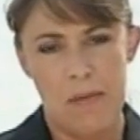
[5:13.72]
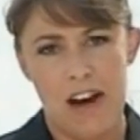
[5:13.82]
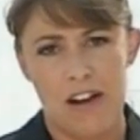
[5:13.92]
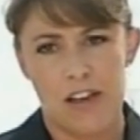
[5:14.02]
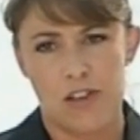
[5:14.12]
And
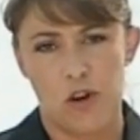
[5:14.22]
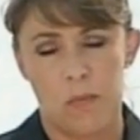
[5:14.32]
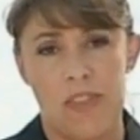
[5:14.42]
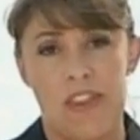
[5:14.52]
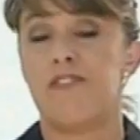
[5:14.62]
America is
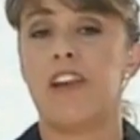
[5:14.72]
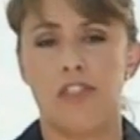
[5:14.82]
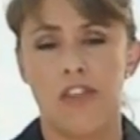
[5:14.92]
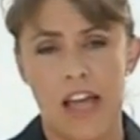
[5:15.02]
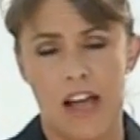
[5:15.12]
hoping that if
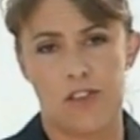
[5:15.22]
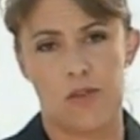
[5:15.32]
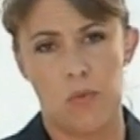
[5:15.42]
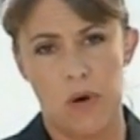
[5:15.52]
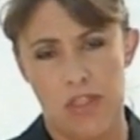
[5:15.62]
nothing else,
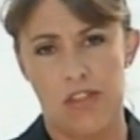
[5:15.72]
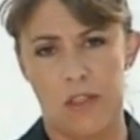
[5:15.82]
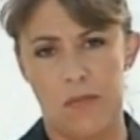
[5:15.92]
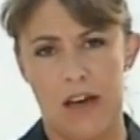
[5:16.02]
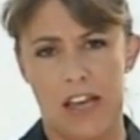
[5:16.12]
the one
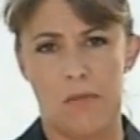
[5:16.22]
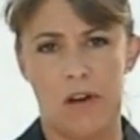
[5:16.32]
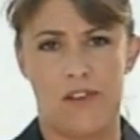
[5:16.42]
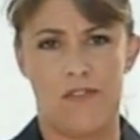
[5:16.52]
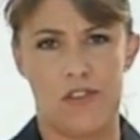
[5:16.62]
thing that might come
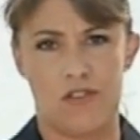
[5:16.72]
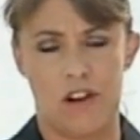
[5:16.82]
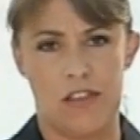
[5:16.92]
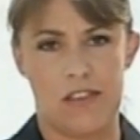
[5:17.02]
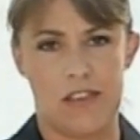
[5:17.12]
out of this
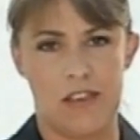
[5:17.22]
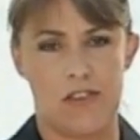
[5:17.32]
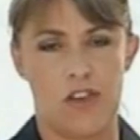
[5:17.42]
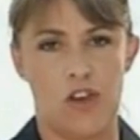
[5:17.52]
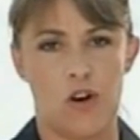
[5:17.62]
crisis is
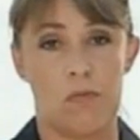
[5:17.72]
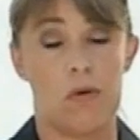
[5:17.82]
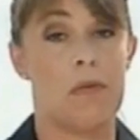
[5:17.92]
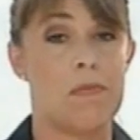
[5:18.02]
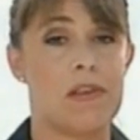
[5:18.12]
that Europe
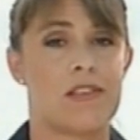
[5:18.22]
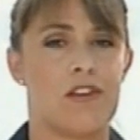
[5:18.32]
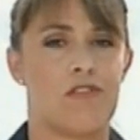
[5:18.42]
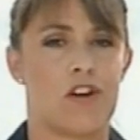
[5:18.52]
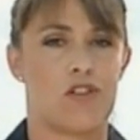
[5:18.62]
will maybe
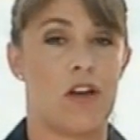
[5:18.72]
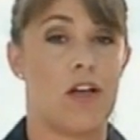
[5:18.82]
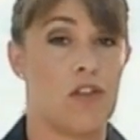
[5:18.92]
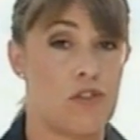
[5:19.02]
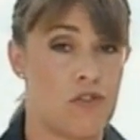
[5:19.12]
see Russia
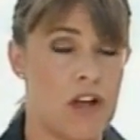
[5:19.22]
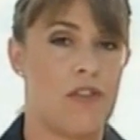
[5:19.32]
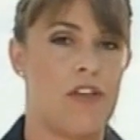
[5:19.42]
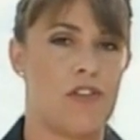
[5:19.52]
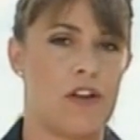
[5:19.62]
and the
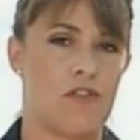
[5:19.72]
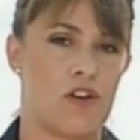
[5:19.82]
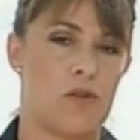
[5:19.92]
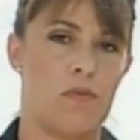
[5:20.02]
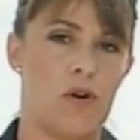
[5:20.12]
threat they think
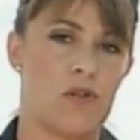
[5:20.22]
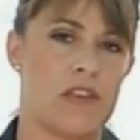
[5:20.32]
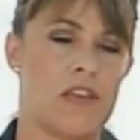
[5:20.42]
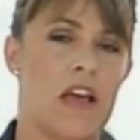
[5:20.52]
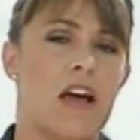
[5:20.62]
Russia
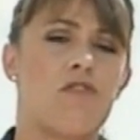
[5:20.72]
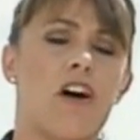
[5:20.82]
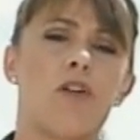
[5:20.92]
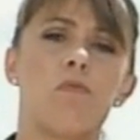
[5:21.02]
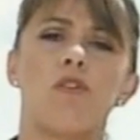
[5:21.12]
poses
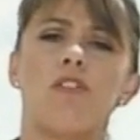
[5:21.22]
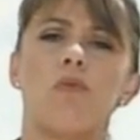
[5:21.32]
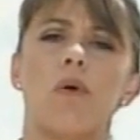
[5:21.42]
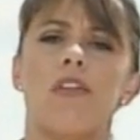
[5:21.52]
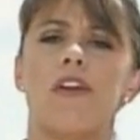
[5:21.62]
rather more in
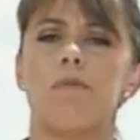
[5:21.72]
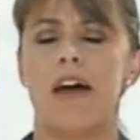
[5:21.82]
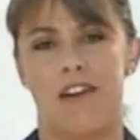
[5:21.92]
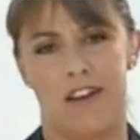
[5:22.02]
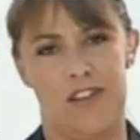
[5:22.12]
the way the
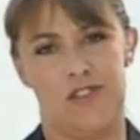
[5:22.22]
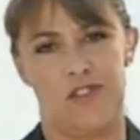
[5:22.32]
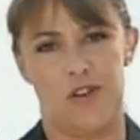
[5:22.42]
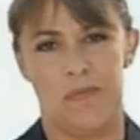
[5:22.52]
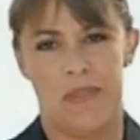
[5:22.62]
Americans
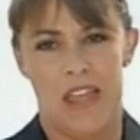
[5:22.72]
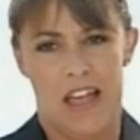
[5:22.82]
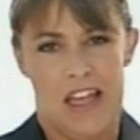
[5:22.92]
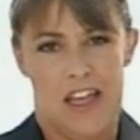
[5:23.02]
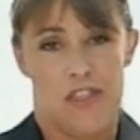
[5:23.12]
do.
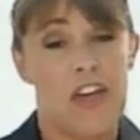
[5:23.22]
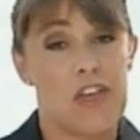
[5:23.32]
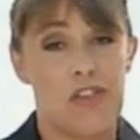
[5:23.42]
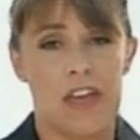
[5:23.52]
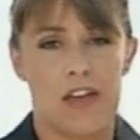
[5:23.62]

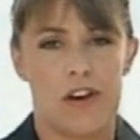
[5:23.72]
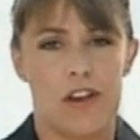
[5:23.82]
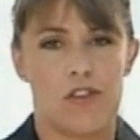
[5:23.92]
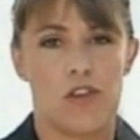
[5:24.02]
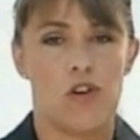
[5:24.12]
They think that
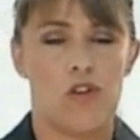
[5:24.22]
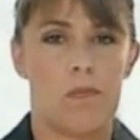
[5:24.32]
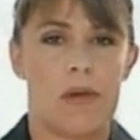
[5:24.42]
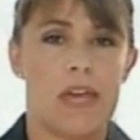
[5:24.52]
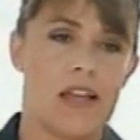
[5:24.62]
it's
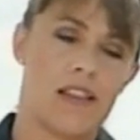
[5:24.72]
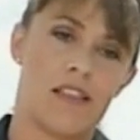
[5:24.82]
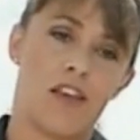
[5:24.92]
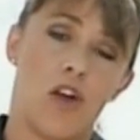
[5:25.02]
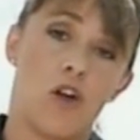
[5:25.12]

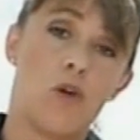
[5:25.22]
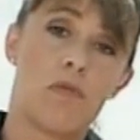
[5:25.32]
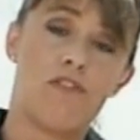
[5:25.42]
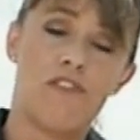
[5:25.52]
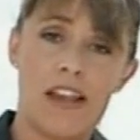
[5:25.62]
Europeans who
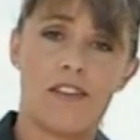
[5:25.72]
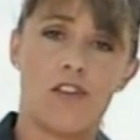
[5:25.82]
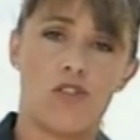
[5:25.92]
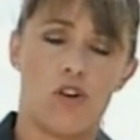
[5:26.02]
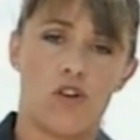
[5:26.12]

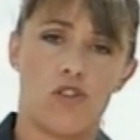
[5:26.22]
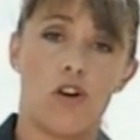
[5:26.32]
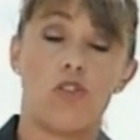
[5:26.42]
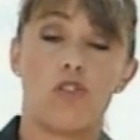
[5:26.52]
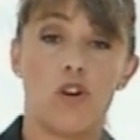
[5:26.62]
prevented
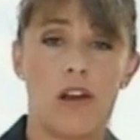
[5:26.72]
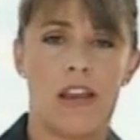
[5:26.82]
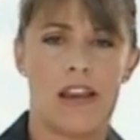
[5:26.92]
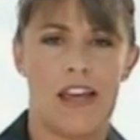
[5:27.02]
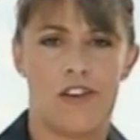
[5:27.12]
Georgia
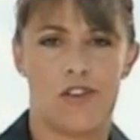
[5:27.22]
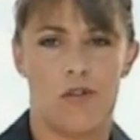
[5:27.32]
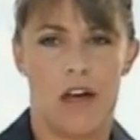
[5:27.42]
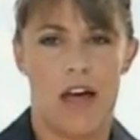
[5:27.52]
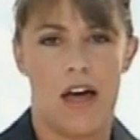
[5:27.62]
joining NATO
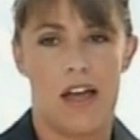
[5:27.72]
